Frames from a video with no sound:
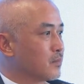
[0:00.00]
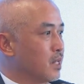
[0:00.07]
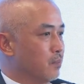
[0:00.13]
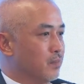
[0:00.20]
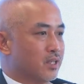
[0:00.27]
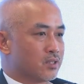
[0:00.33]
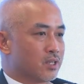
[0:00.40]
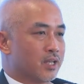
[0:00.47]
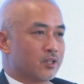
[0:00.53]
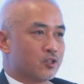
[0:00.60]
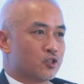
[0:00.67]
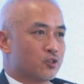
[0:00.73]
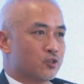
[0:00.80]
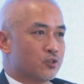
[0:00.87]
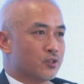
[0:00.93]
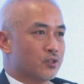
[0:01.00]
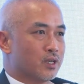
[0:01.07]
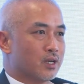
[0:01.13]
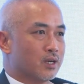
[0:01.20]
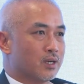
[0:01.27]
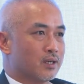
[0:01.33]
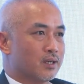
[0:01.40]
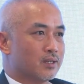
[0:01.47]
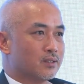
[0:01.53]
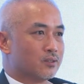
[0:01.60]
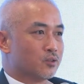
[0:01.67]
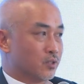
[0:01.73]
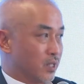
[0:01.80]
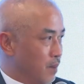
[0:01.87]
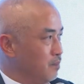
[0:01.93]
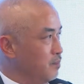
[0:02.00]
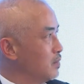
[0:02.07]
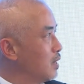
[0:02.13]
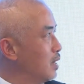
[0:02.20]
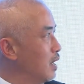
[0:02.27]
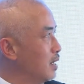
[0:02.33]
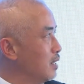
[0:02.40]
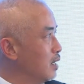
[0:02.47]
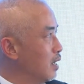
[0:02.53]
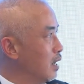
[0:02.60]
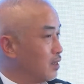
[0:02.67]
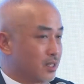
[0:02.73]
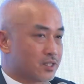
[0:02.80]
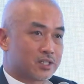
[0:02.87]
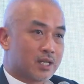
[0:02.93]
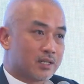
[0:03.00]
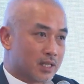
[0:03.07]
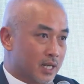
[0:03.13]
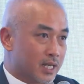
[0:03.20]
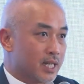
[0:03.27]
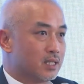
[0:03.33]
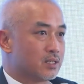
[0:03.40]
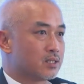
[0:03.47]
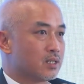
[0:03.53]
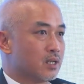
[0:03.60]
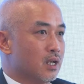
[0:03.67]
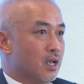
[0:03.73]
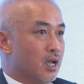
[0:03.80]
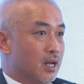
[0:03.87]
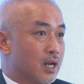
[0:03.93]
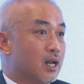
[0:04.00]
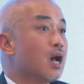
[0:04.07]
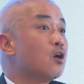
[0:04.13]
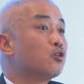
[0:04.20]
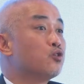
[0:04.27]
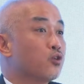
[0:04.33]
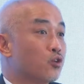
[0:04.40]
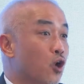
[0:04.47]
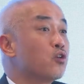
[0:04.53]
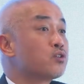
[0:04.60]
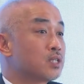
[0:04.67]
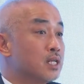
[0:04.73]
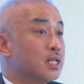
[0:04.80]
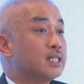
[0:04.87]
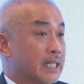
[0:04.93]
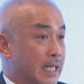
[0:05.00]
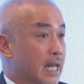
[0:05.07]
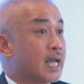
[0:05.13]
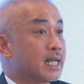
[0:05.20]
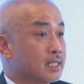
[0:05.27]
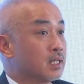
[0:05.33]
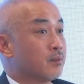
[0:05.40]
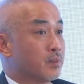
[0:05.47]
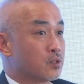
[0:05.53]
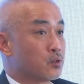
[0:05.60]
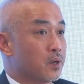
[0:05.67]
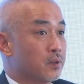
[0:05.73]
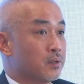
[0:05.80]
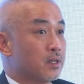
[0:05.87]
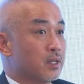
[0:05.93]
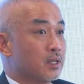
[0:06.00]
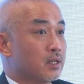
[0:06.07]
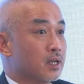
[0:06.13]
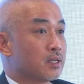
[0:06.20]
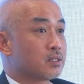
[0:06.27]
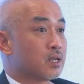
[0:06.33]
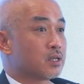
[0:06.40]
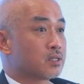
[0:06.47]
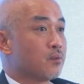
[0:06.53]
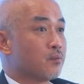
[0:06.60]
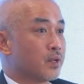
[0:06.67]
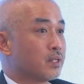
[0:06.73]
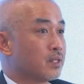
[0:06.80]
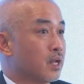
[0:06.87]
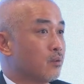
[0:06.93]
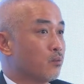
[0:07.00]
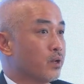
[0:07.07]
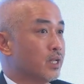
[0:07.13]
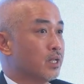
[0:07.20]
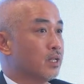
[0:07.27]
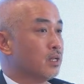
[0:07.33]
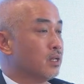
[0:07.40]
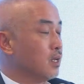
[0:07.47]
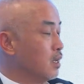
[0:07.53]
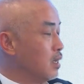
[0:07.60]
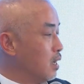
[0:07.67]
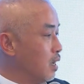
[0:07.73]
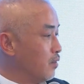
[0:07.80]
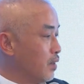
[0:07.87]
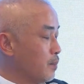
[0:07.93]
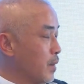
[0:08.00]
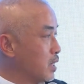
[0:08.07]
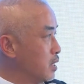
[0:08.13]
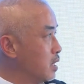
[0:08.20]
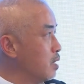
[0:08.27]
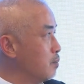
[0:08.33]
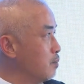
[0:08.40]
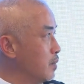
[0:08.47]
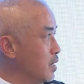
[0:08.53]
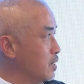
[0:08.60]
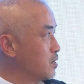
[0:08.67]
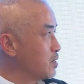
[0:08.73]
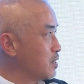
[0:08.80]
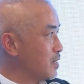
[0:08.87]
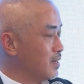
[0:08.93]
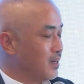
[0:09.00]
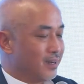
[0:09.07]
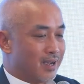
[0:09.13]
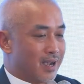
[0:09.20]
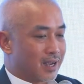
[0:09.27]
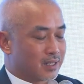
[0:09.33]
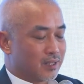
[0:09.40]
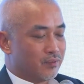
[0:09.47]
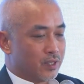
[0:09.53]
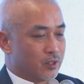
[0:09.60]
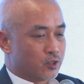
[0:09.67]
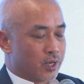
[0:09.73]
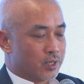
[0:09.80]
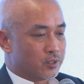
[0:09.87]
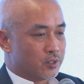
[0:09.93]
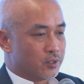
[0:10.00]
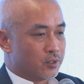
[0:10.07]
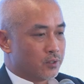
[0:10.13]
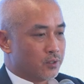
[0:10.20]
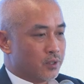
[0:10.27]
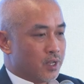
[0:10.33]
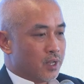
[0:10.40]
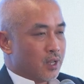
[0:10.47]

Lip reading: listening to them and understand their needs, and then how to constantly delight them as well. That's something that I think my team is actively trying to do.